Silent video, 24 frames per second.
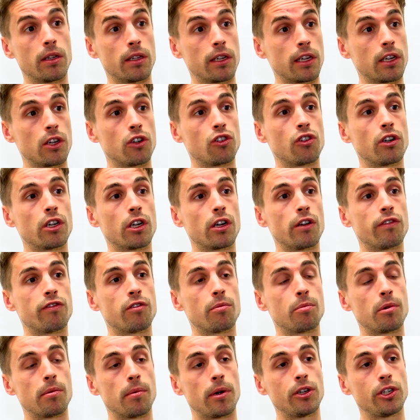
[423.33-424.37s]
And they're going to try and go
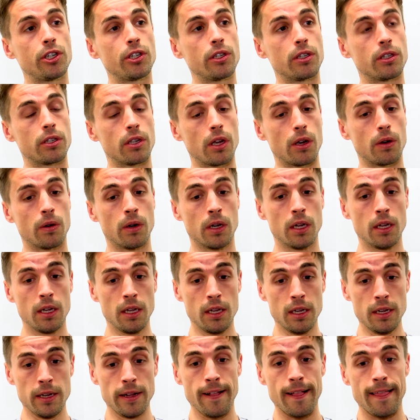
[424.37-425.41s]
for promotion. So
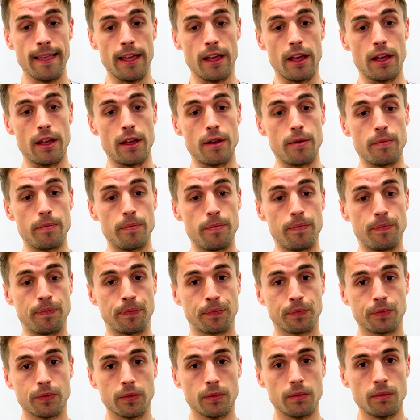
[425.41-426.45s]
um,
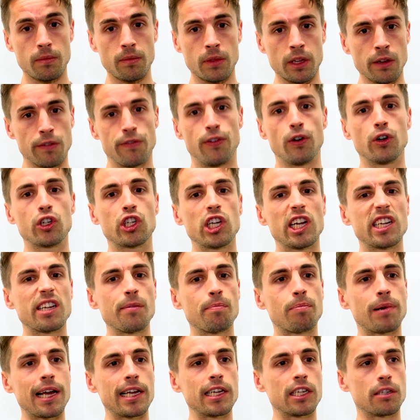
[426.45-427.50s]
unfortunately, I
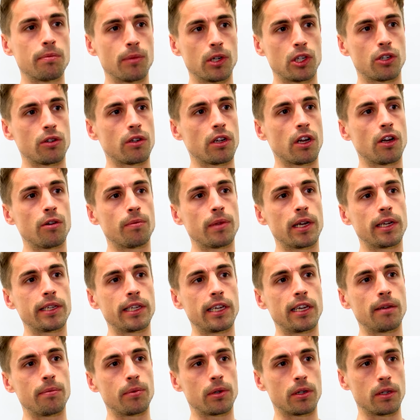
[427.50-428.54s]
didn't play as much as I'd hoped that
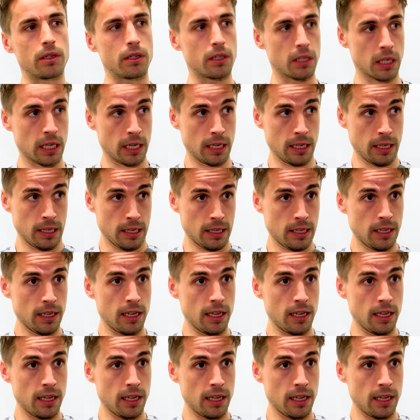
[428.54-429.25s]
year because.